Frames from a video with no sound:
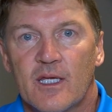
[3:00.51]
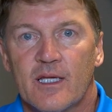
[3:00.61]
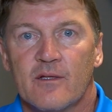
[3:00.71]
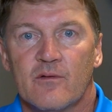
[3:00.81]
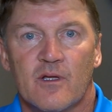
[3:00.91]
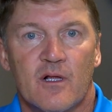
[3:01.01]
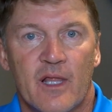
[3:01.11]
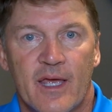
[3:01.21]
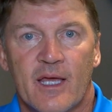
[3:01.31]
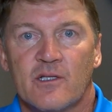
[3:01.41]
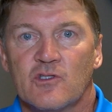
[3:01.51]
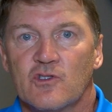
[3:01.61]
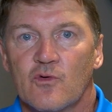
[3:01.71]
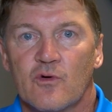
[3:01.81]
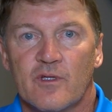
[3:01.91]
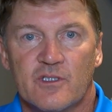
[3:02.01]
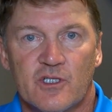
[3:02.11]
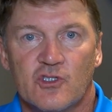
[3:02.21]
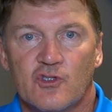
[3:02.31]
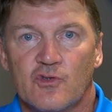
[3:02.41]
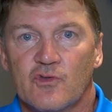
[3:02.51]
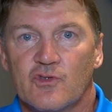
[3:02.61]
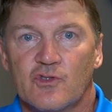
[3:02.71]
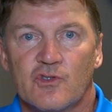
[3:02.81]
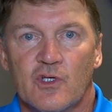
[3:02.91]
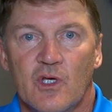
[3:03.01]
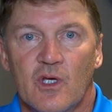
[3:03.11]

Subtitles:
in the glands or the tissues